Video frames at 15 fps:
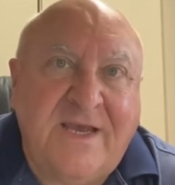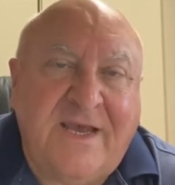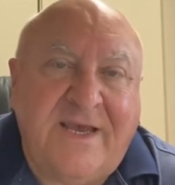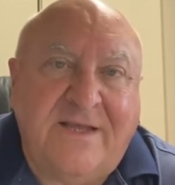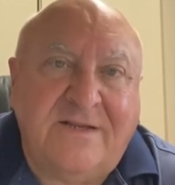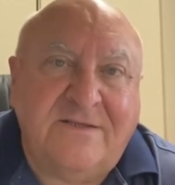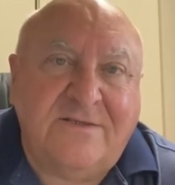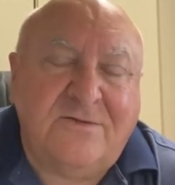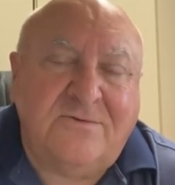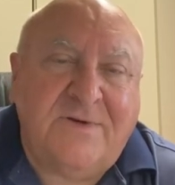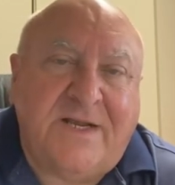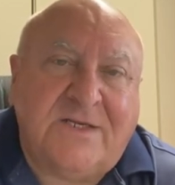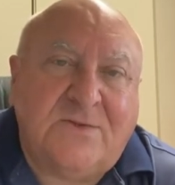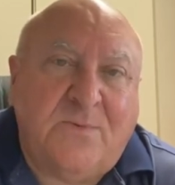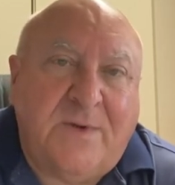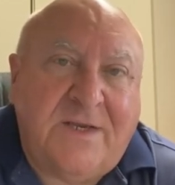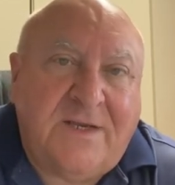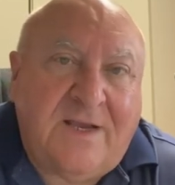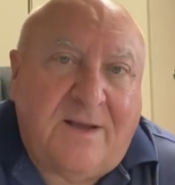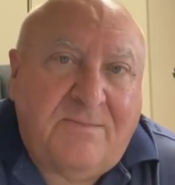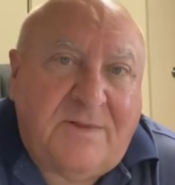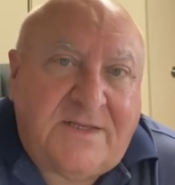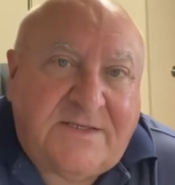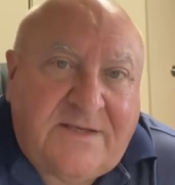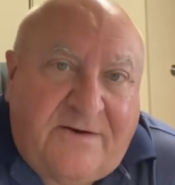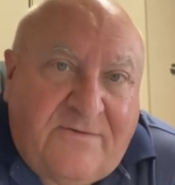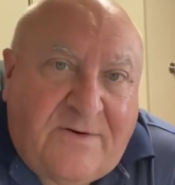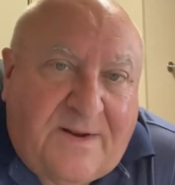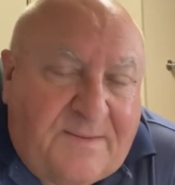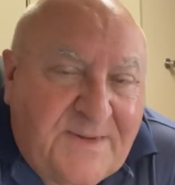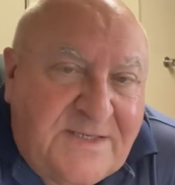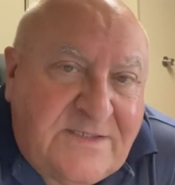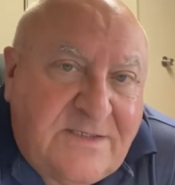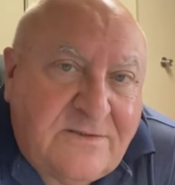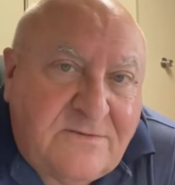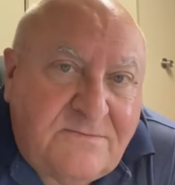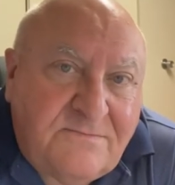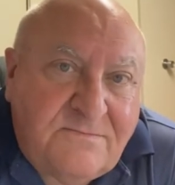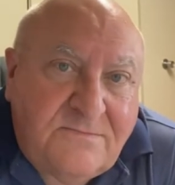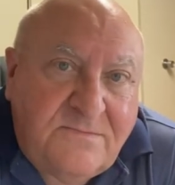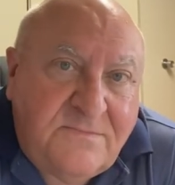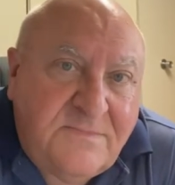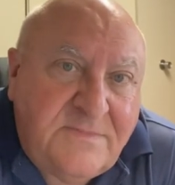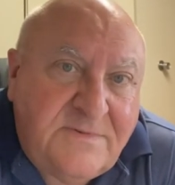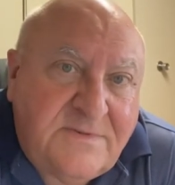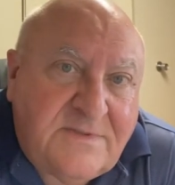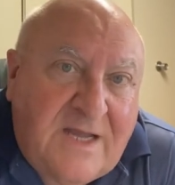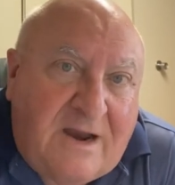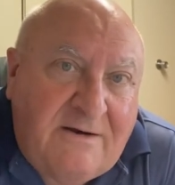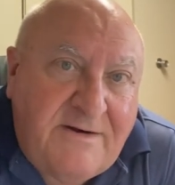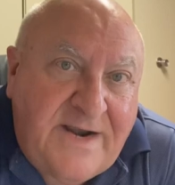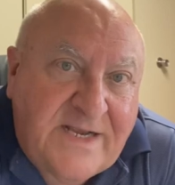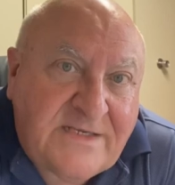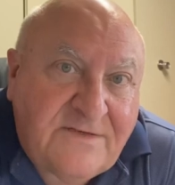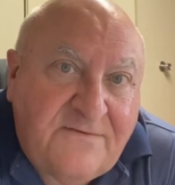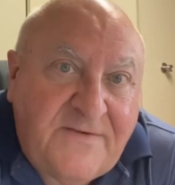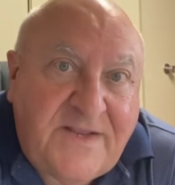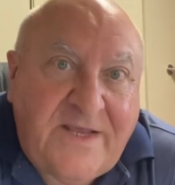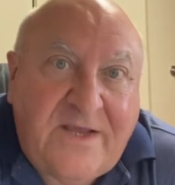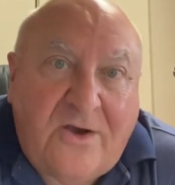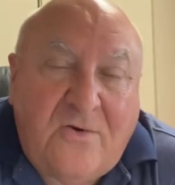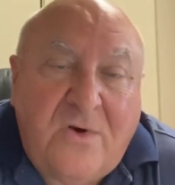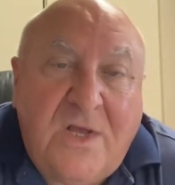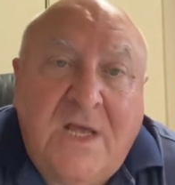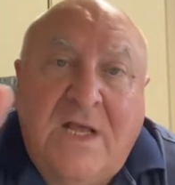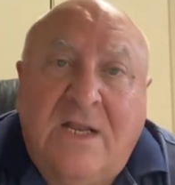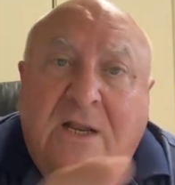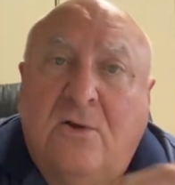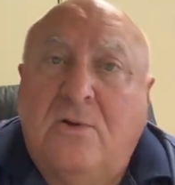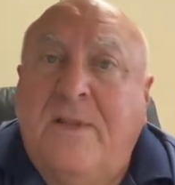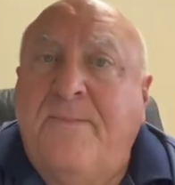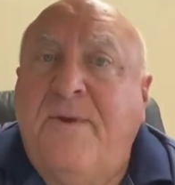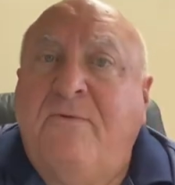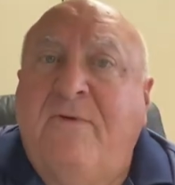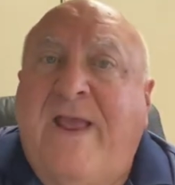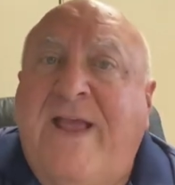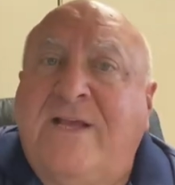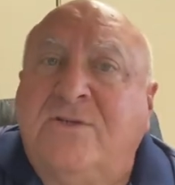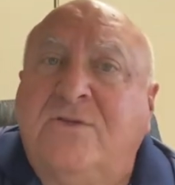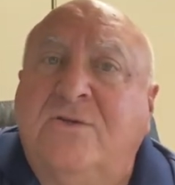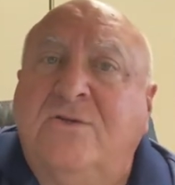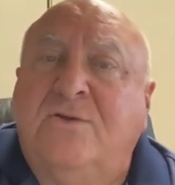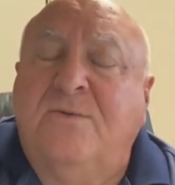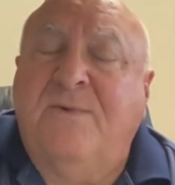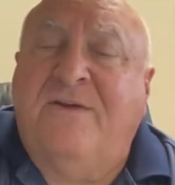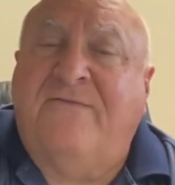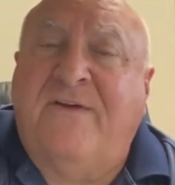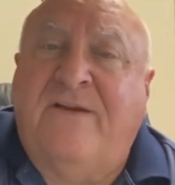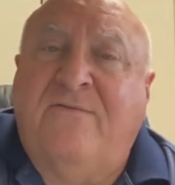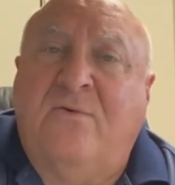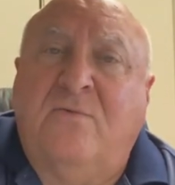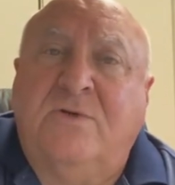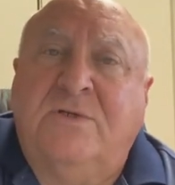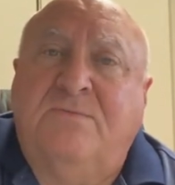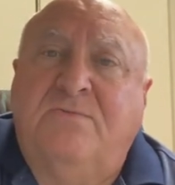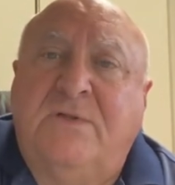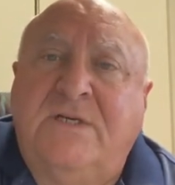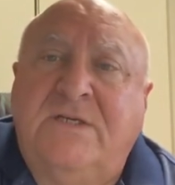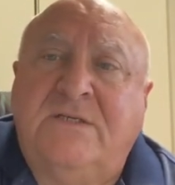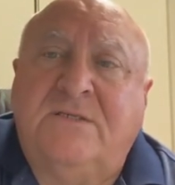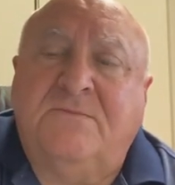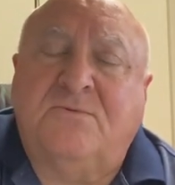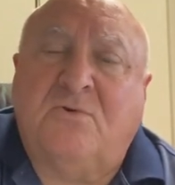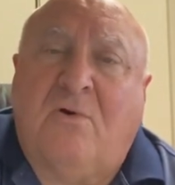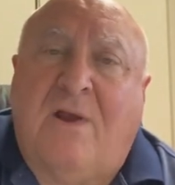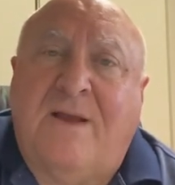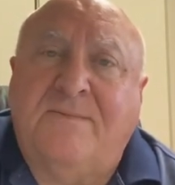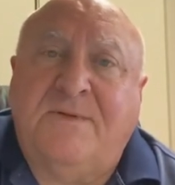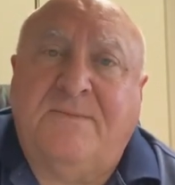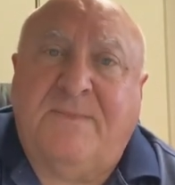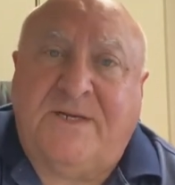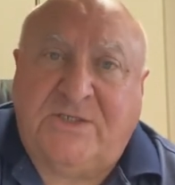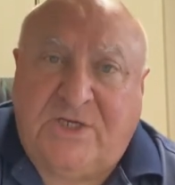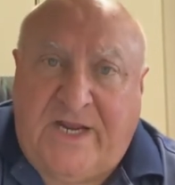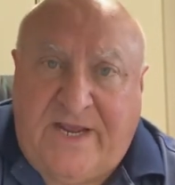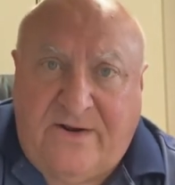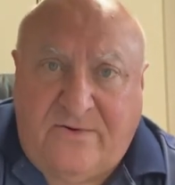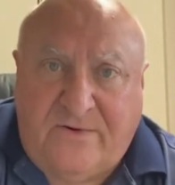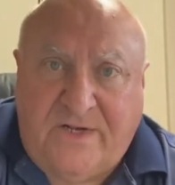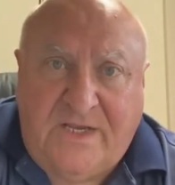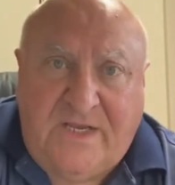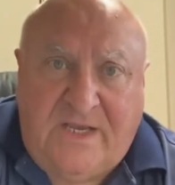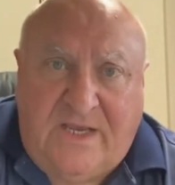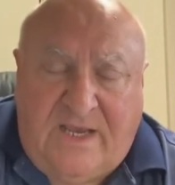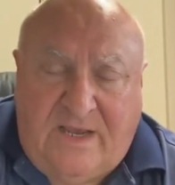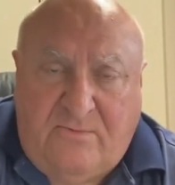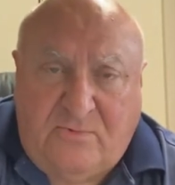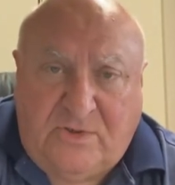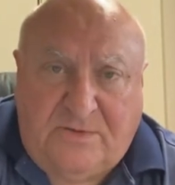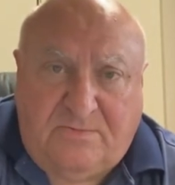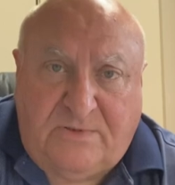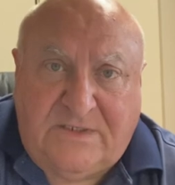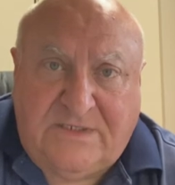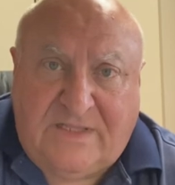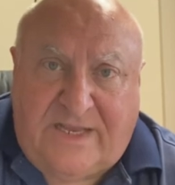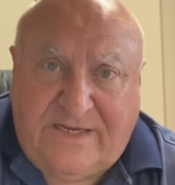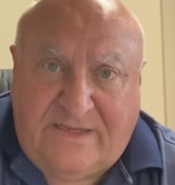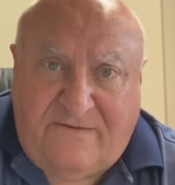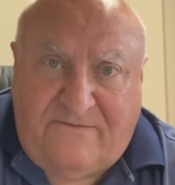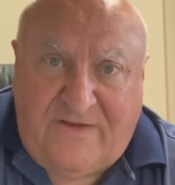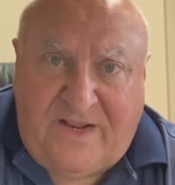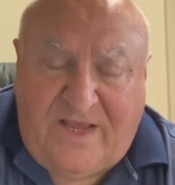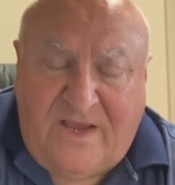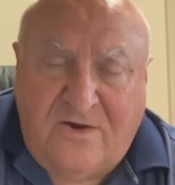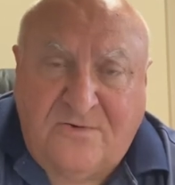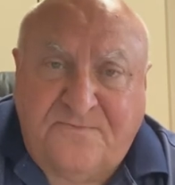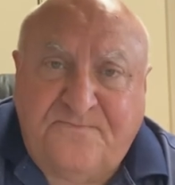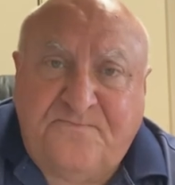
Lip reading: And until next week, God bless till our next video. Let me ask you to do me a favor. Would you please subscribe to my channel? And would you please like the video?